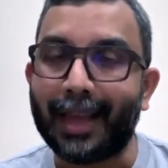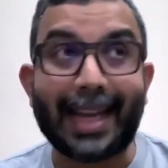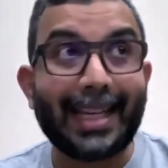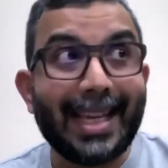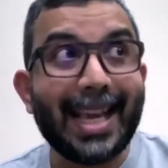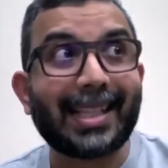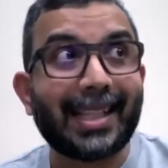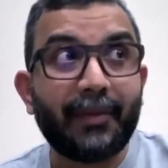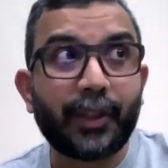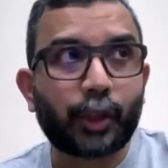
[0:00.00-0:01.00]
And he has
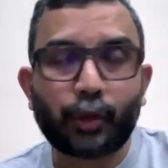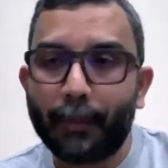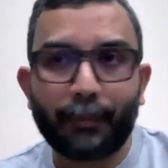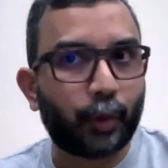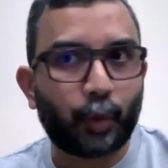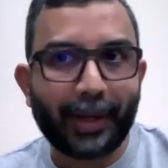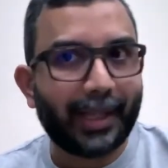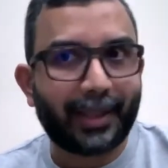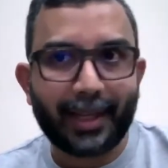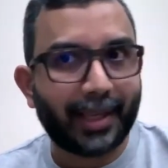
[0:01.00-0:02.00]
never stopped for
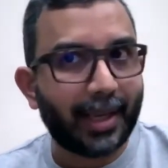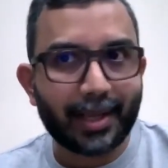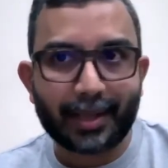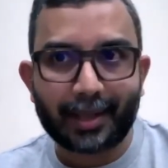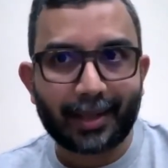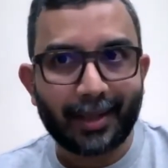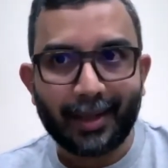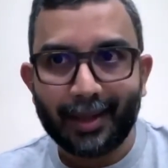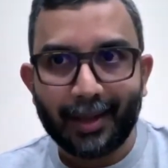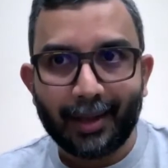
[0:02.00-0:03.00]
23 years
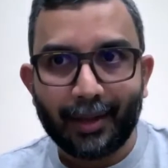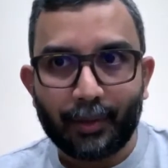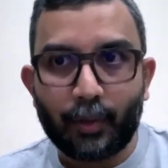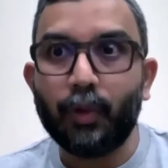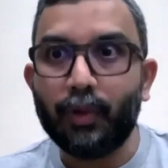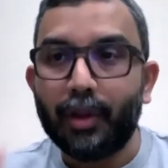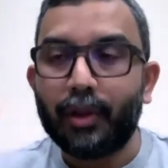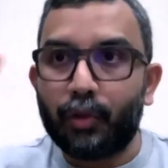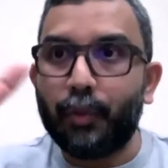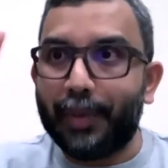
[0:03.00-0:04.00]

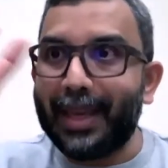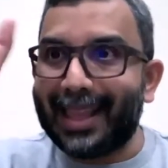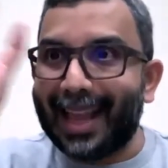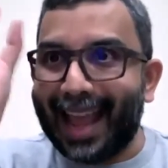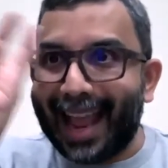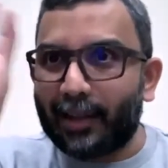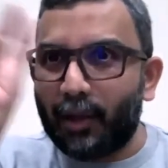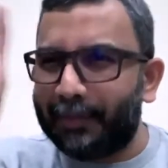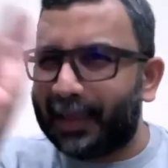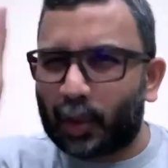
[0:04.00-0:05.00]
to be that
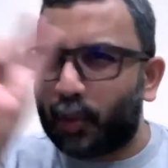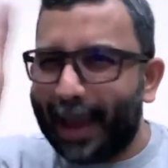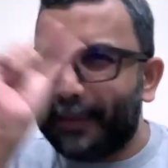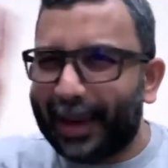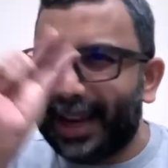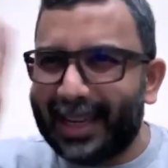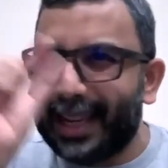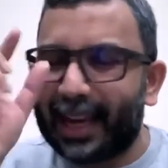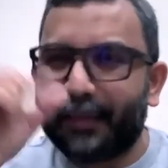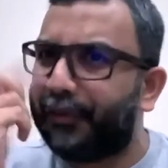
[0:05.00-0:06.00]
atom that's
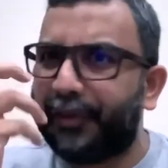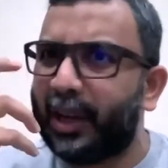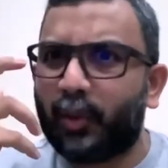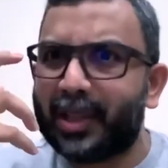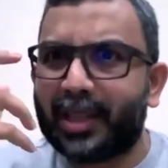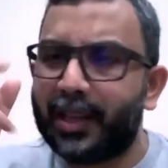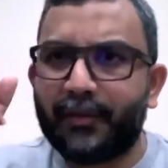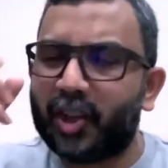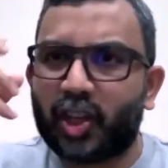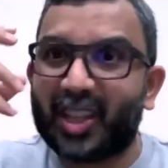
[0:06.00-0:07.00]
vibrating at a frequency
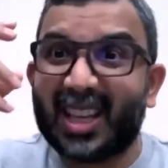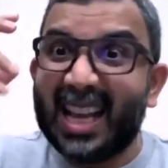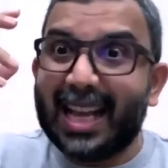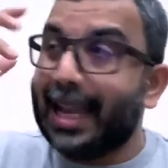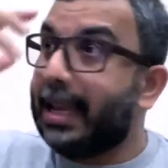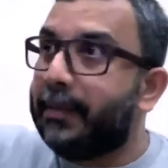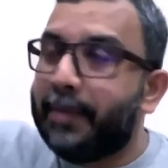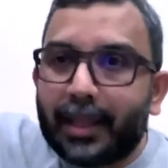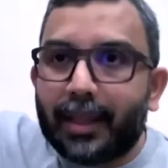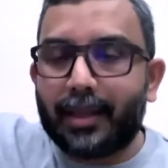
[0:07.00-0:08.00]
which is
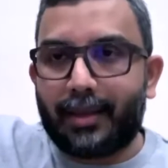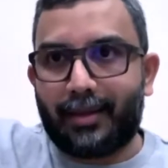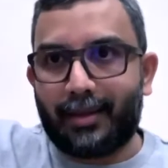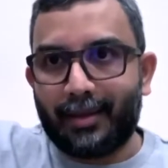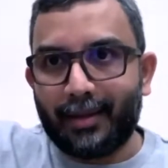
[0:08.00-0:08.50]
limitless.